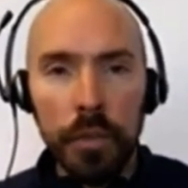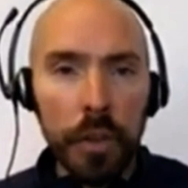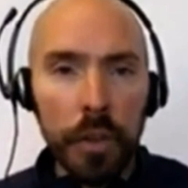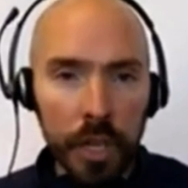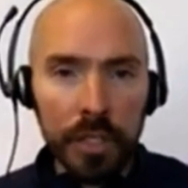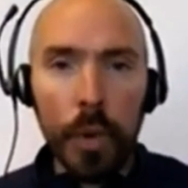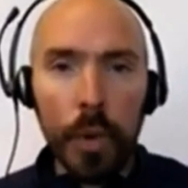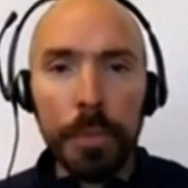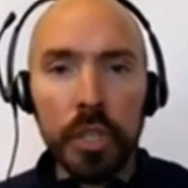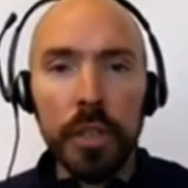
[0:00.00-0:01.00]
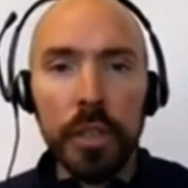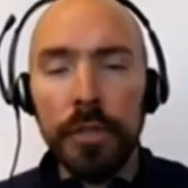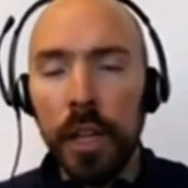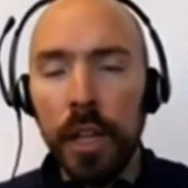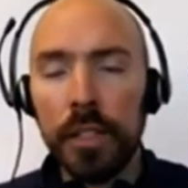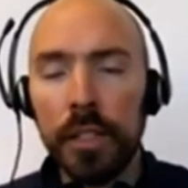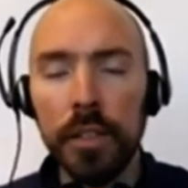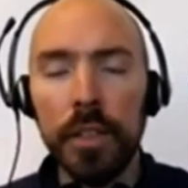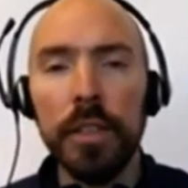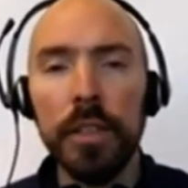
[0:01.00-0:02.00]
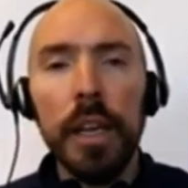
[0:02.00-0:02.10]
You look at swaption volatilities.